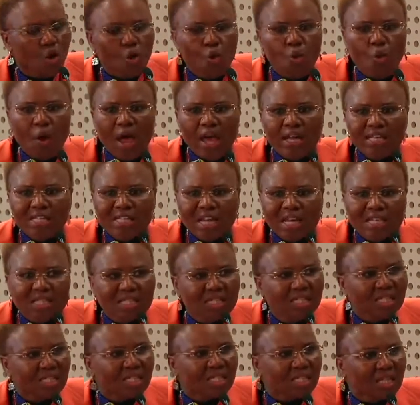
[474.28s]
where does
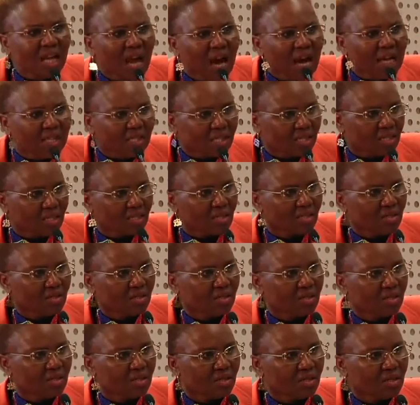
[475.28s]
it start?
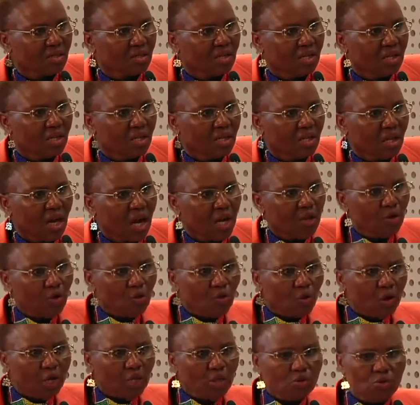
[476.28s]
Are you
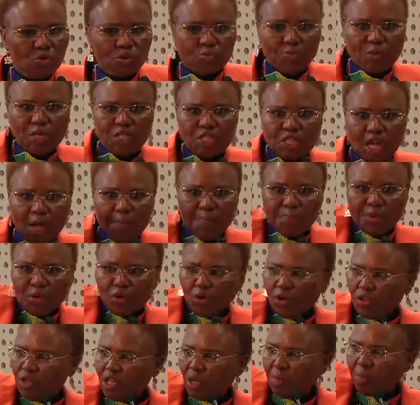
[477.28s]
going to be jumping
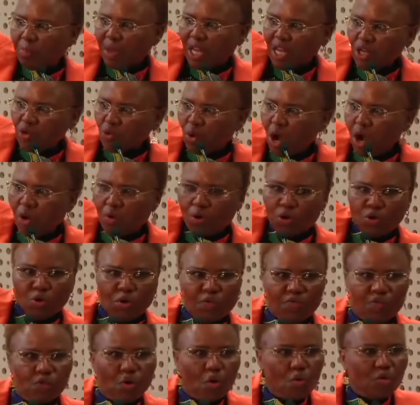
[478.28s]
on the bandwagon
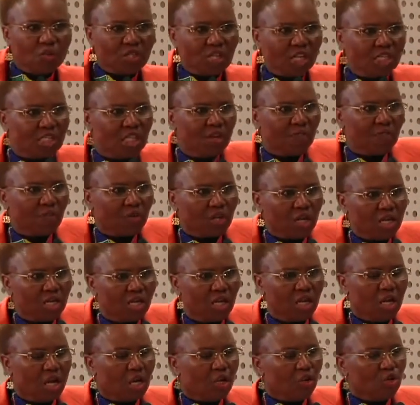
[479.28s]
of those that have
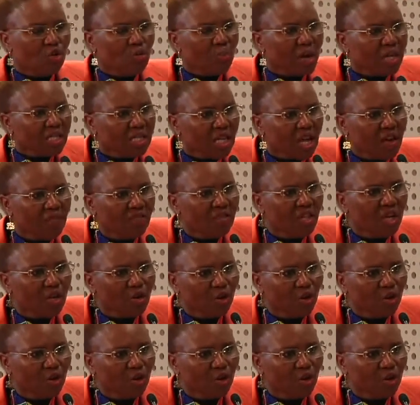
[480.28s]
already? You must have the